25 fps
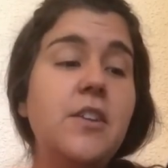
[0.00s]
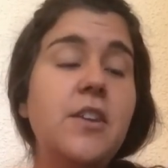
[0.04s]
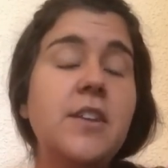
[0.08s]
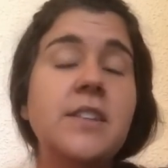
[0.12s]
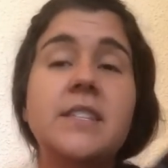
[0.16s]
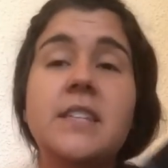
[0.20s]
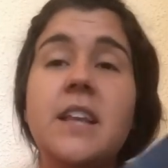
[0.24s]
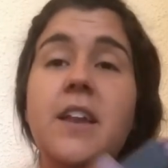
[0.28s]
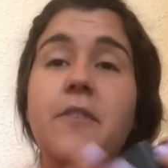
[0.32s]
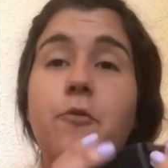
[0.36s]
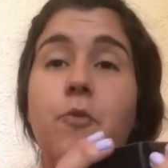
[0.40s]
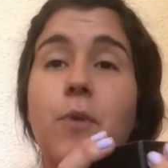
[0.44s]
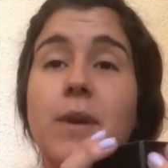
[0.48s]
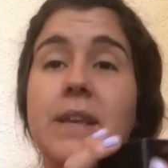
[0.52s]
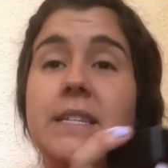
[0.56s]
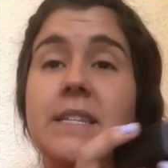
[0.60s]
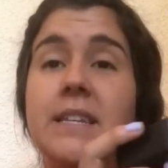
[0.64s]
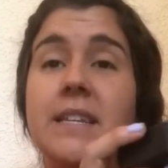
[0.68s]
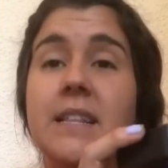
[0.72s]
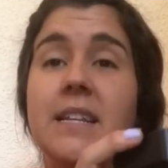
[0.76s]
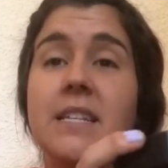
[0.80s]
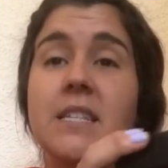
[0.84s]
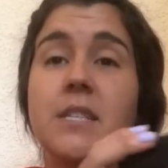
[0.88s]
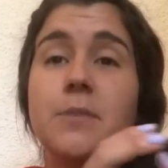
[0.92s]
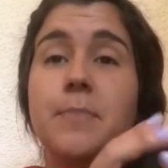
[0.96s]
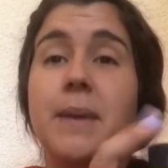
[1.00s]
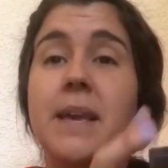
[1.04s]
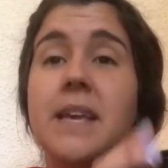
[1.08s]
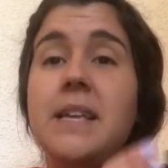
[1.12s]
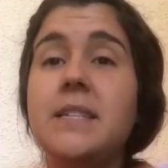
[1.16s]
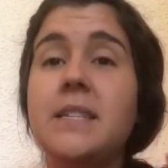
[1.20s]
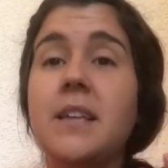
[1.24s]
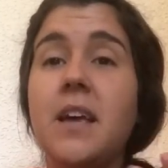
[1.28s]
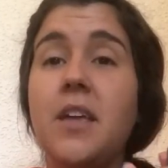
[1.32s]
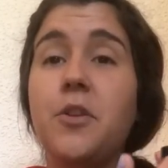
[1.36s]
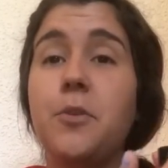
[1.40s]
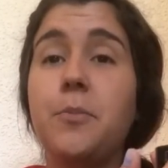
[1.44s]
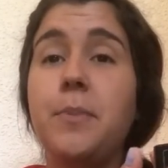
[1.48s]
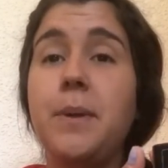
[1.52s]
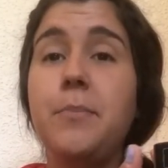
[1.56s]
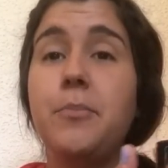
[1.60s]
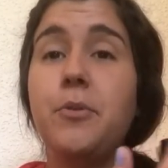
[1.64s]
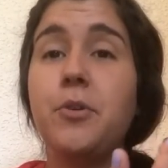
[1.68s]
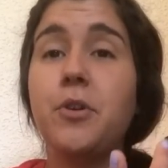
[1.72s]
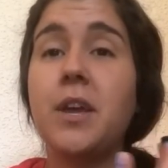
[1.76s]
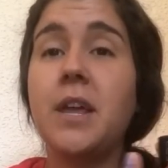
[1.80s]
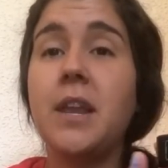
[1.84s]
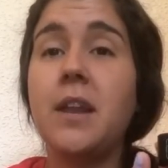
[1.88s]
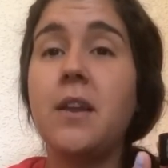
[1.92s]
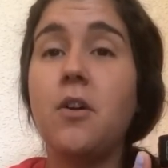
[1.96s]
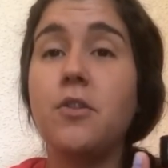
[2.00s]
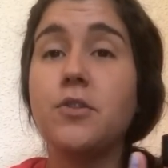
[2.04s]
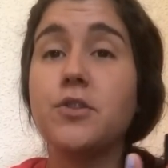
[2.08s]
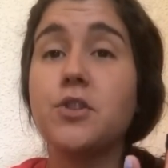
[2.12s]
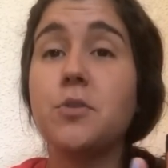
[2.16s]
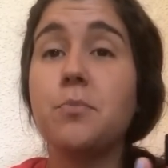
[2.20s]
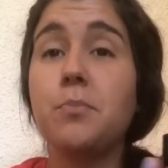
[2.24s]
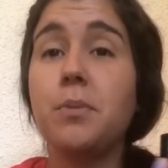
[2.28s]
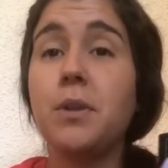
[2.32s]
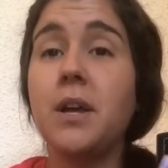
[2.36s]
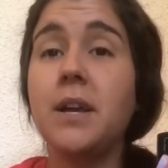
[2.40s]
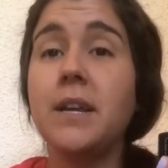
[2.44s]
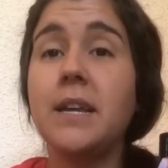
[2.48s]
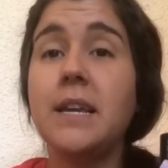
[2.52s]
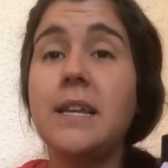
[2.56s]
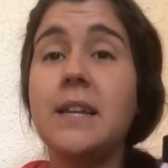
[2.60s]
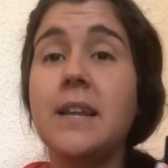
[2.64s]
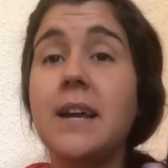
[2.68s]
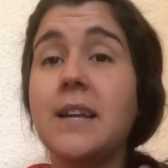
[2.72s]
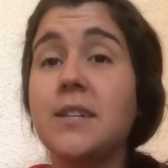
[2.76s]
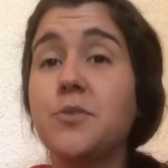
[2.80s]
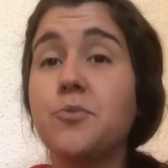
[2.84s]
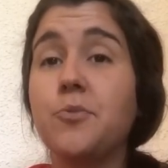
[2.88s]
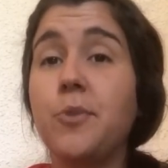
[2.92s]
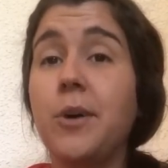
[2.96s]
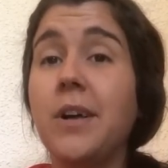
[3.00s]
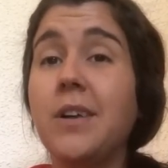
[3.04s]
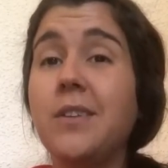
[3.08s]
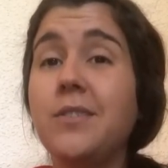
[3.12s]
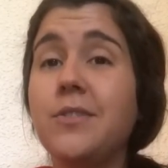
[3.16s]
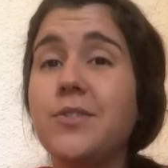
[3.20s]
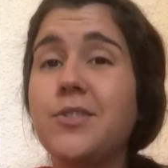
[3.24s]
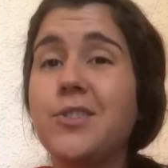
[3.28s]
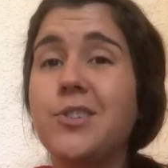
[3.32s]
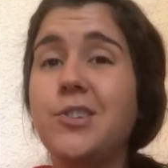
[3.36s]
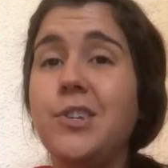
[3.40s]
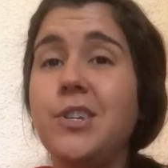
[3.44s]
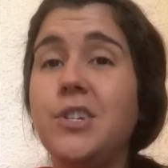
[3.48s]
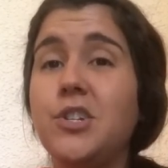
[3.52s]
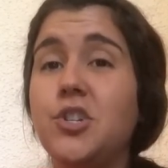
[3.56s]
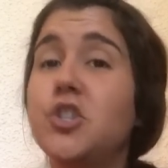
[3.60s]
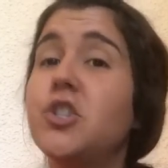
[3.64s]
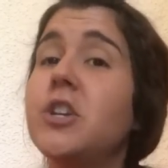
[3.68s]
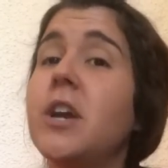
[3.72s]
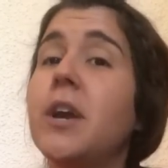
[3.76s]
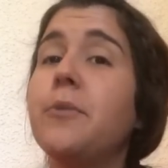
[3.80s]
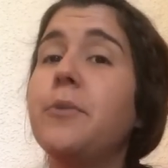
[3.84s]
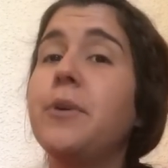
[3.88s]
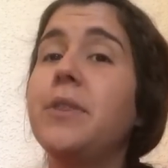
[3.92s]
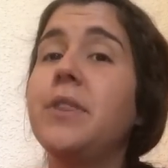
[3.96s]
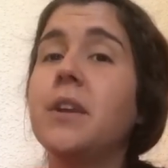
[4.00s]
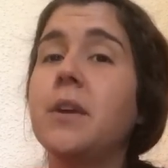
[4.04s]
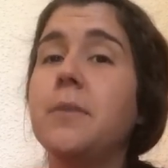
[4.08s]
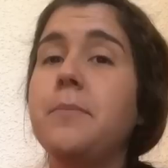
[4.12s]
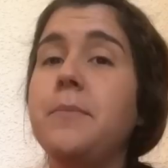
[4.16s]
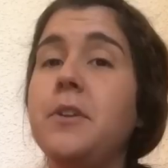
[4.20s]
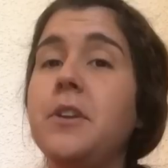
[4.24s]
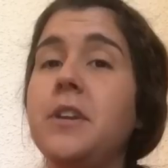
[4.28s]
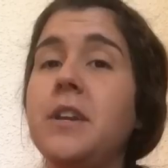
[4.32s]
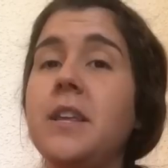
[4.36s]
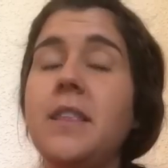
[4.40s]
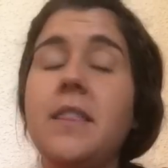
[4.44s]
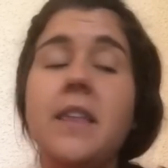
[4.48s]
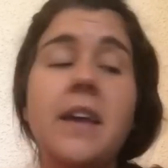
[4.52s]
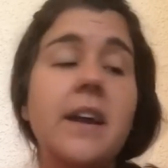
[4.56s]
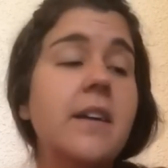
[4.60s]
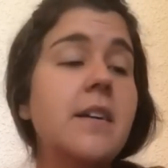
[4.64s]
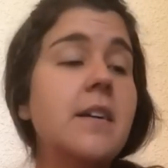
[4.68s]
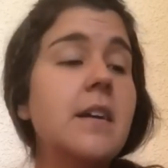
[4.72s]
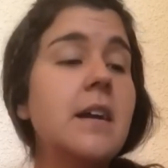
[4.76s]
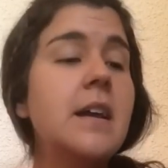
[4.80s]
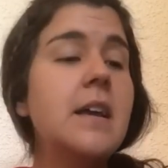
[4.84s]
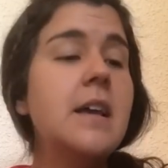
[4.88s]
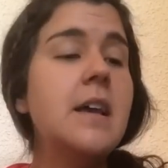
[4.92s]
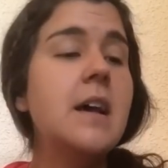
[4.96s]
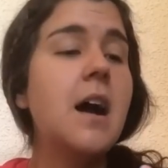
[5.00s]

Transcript: instead of wasting that space other people can also plug in as well so you can share with the community there